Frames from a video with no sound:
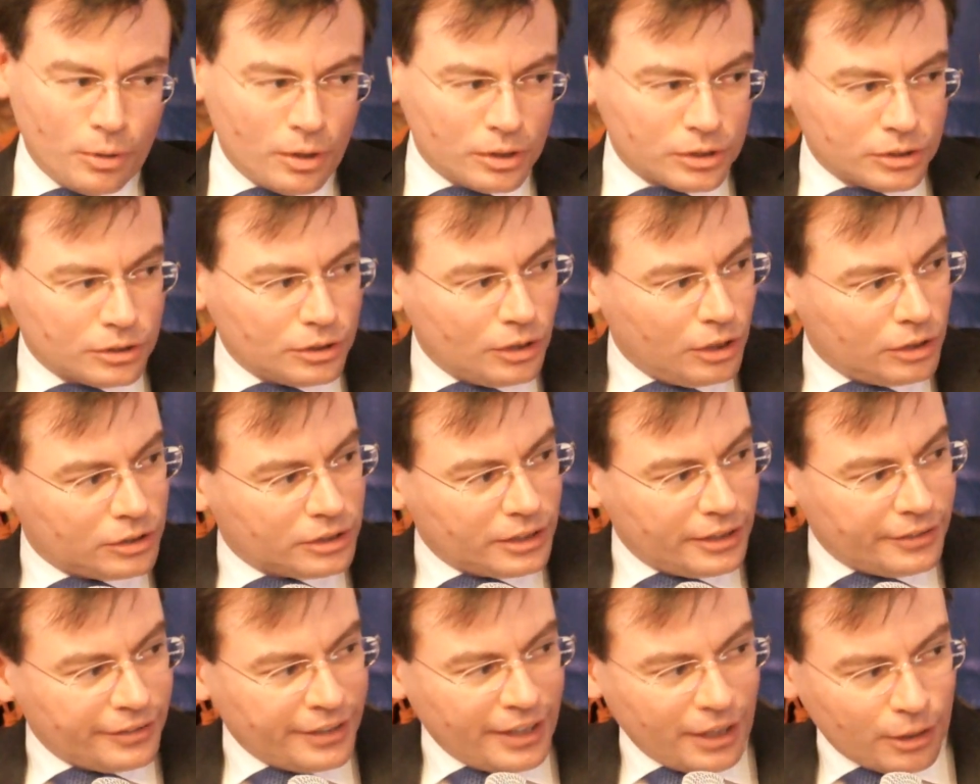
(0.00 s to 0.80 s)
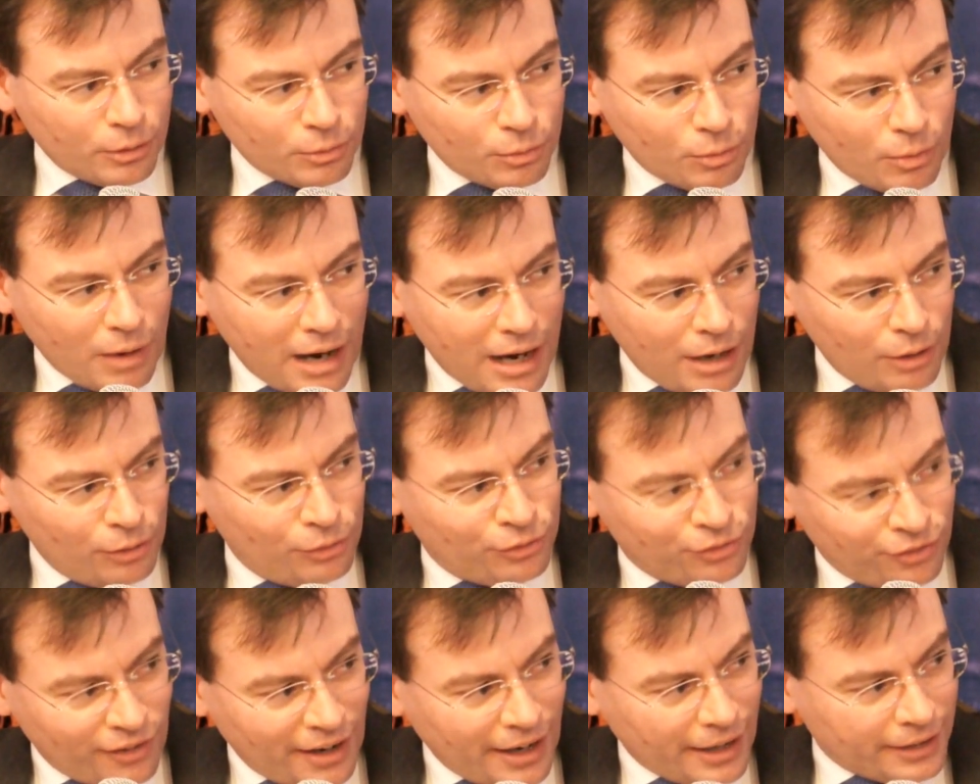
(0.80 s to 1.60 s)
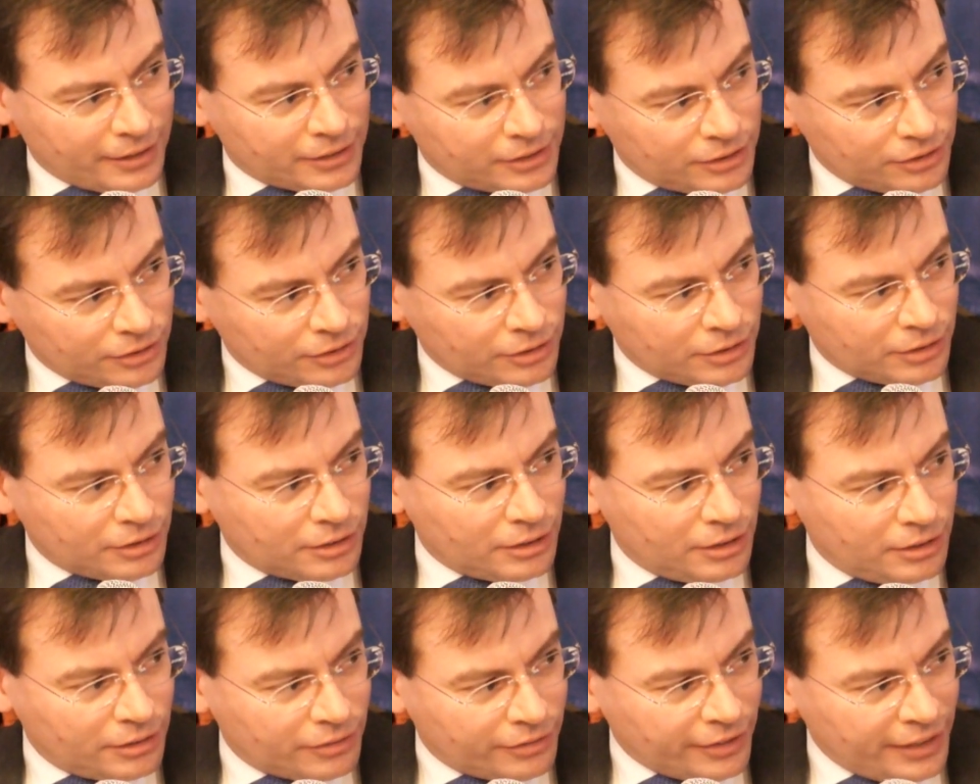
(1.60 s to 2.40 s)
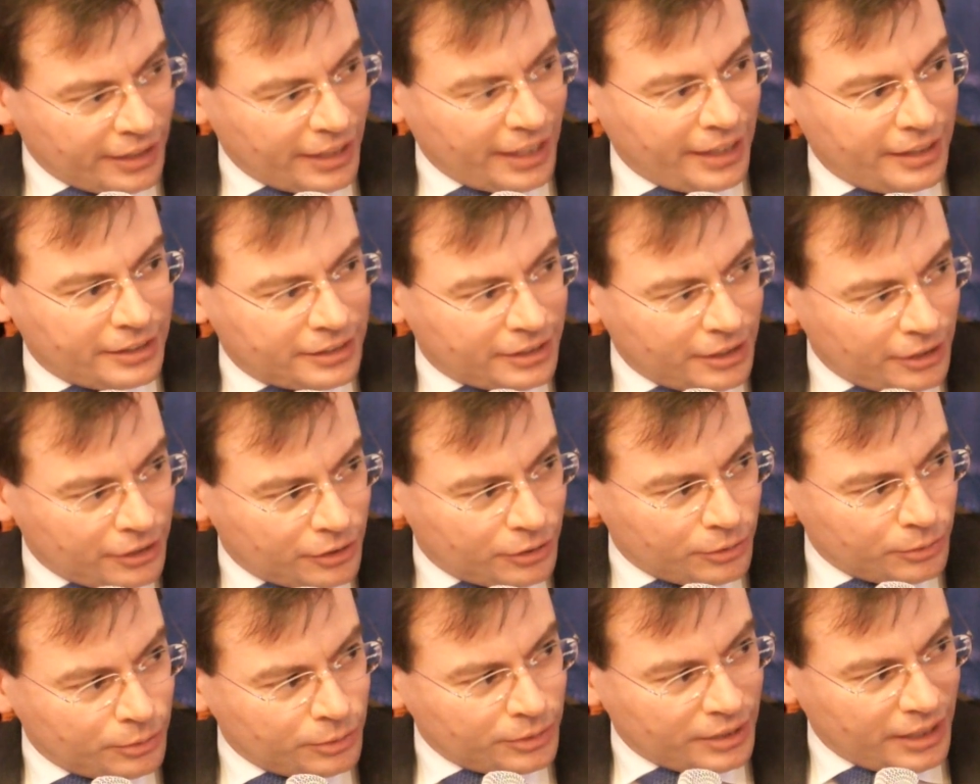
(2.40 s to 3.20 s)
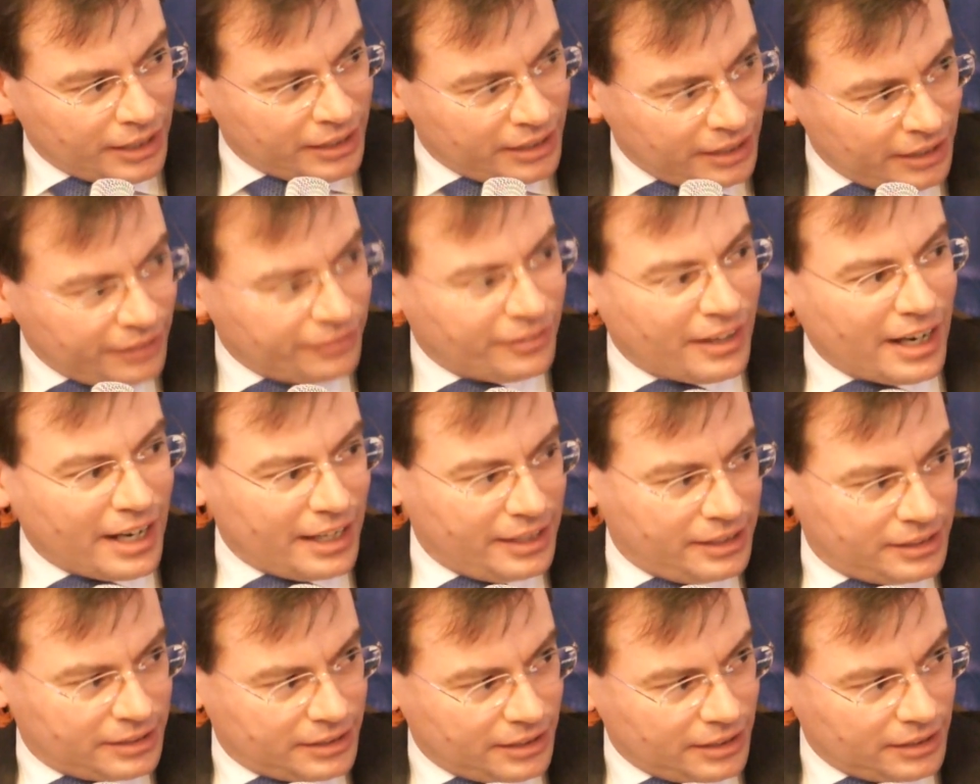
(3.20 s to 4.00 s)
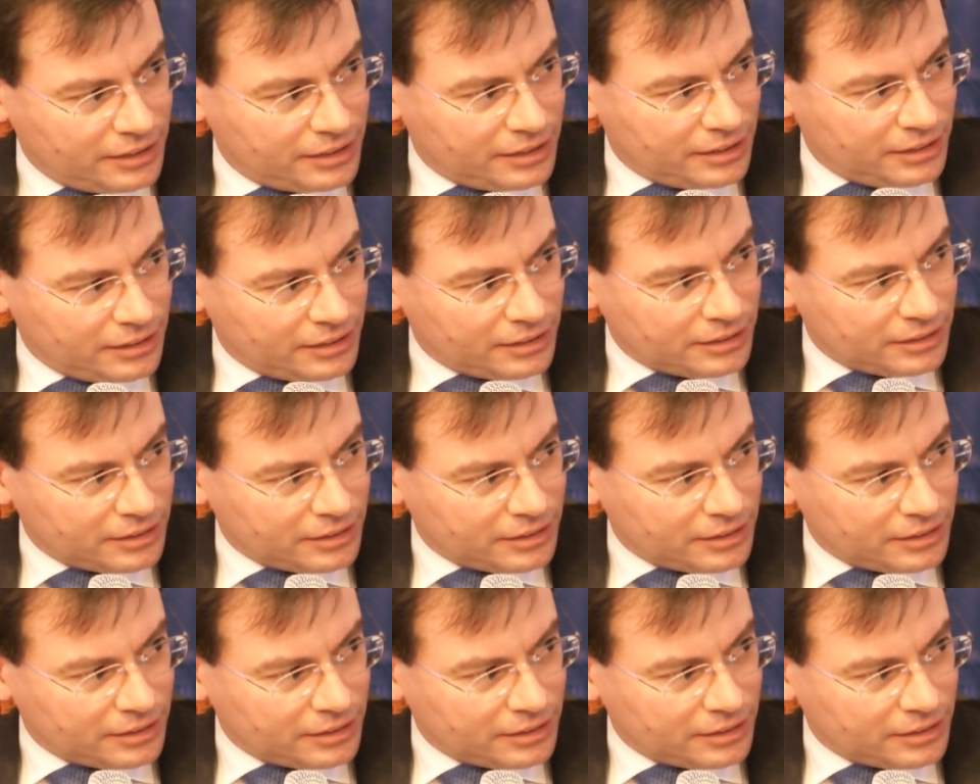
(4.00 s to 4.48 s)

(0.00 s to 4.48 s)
was not a real wow factor related to the devices.